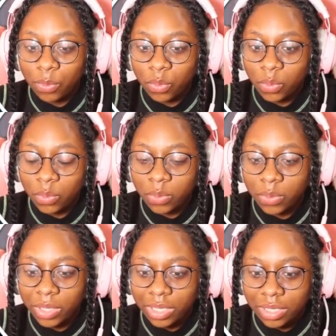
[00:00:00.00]
Woo.
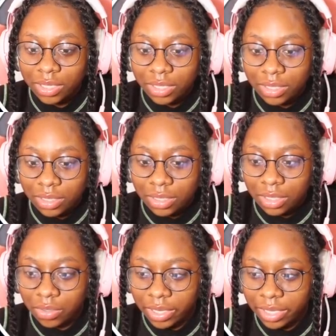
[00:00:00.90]

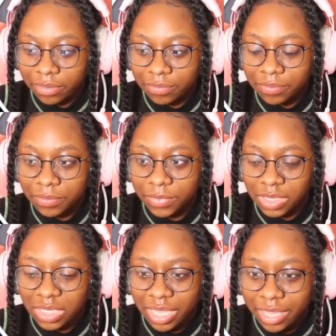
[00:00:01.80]
Okay.
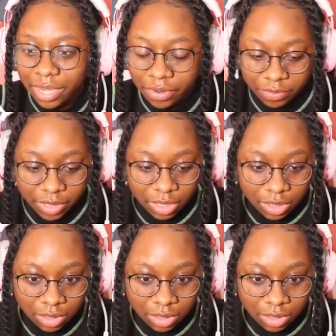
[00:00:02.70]
Let's not get carried away.